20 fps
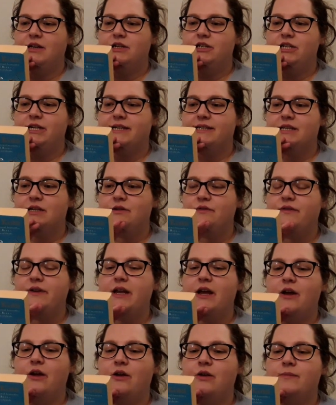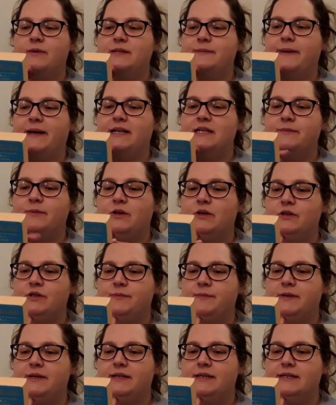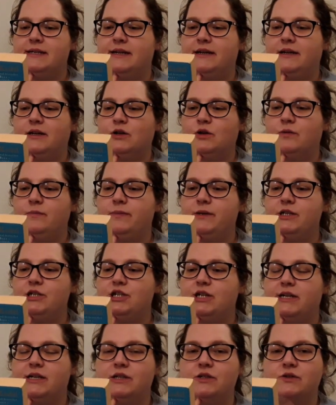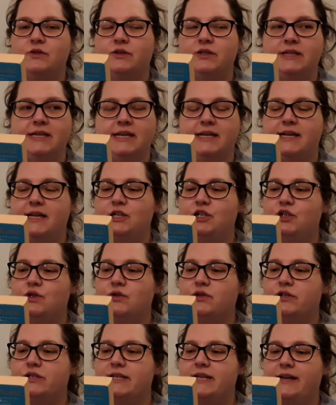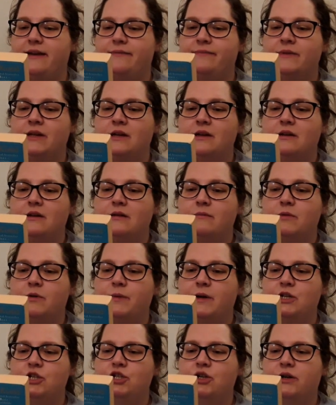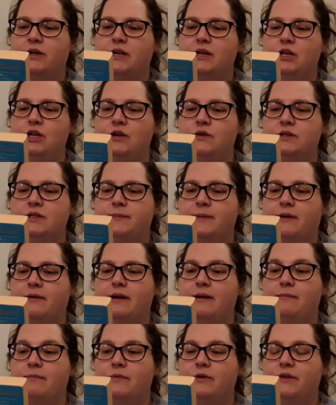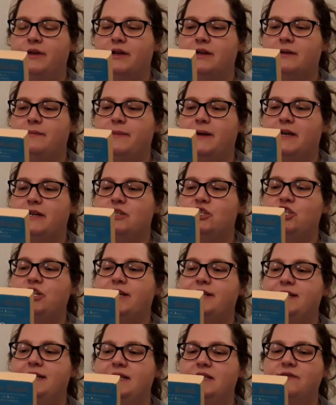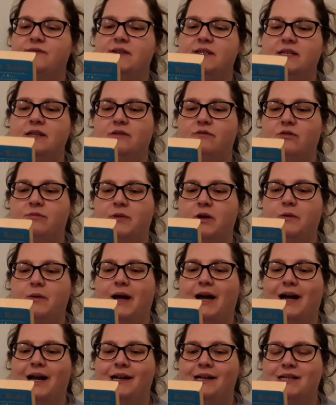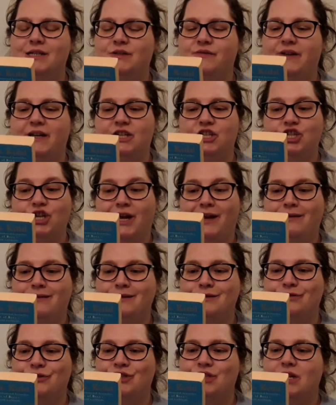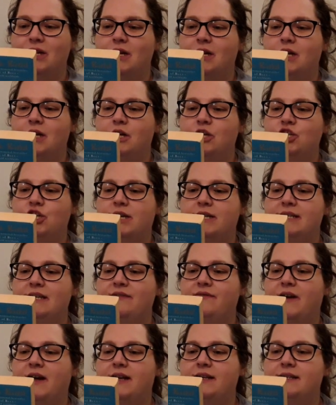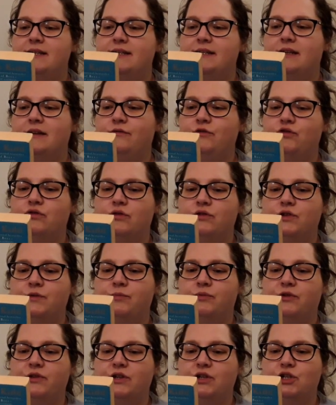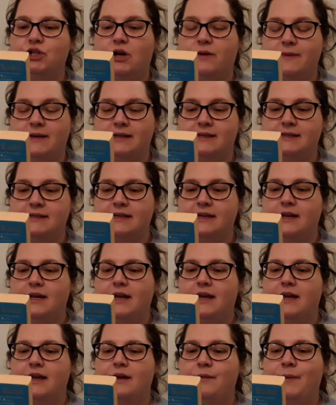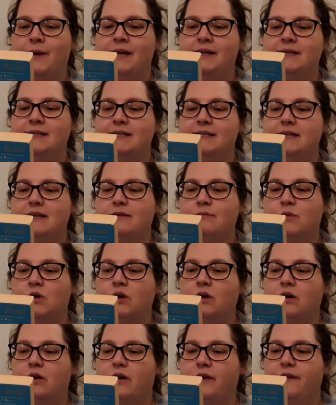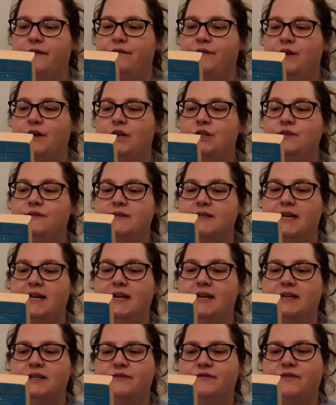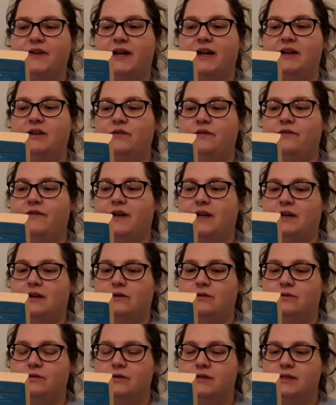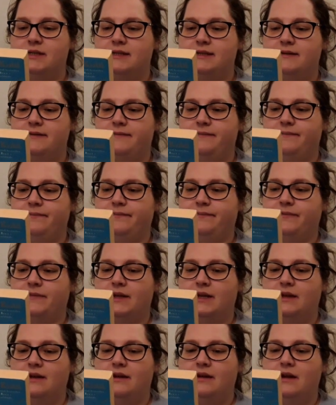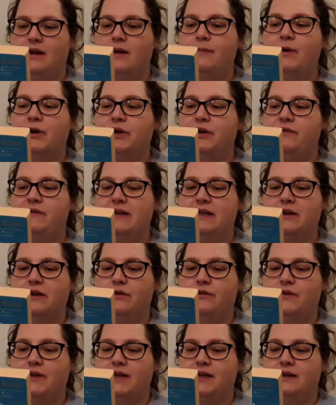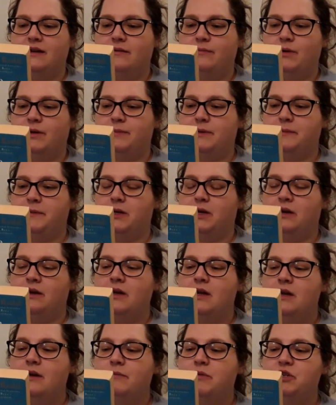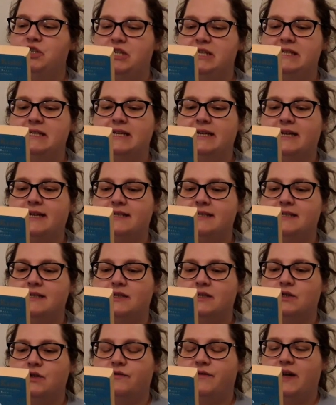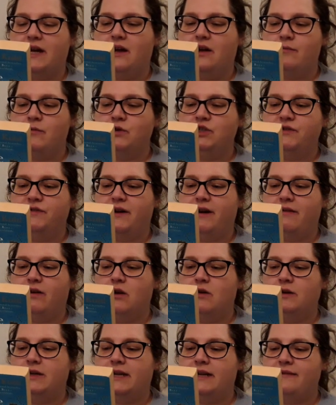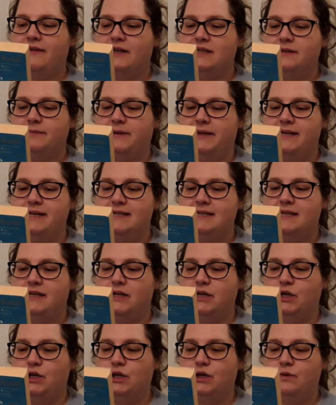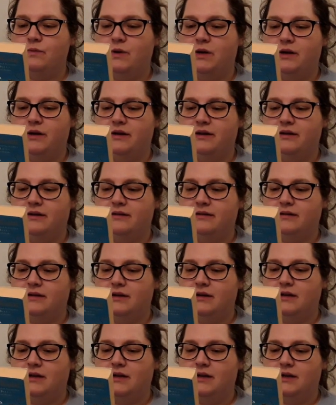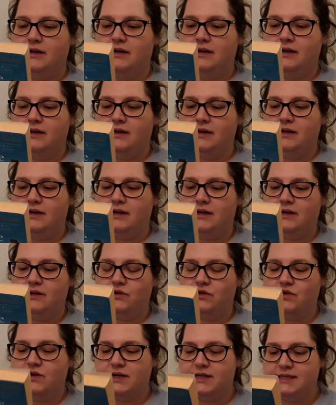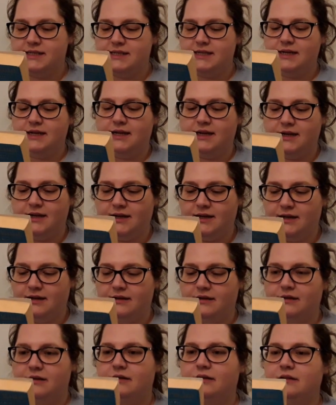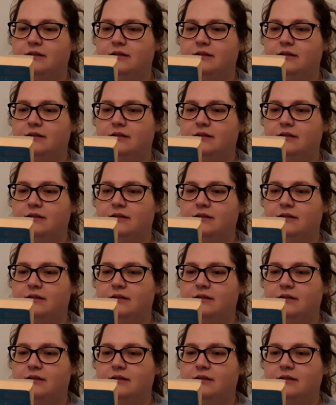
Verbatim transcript: She has a lovely home, a dependable husband, and an accomplished and adored teenage daughter. But when shocking news about her mother compels Jessie to visit the remote island of her childhood, Jessie finds herself drawn to brother Thomas, the Benedictine monk, on the verge of taking his final vows. I'm not going to read the whole thing, blah blah blah. But she still has to discover how much of her old life has a place in the new one. Interesting.